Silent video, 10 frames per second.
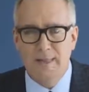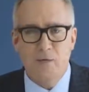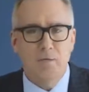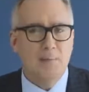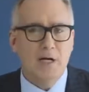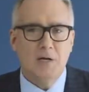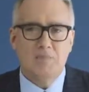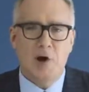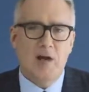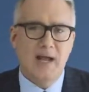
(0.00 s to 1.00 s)
The Republican
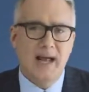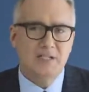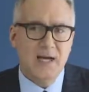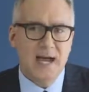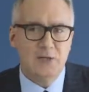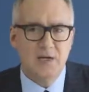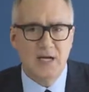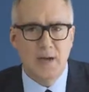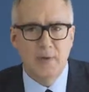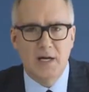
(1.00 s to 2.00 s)
Party has actually
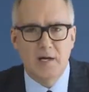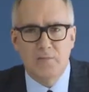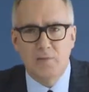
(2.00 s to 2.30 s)
nominated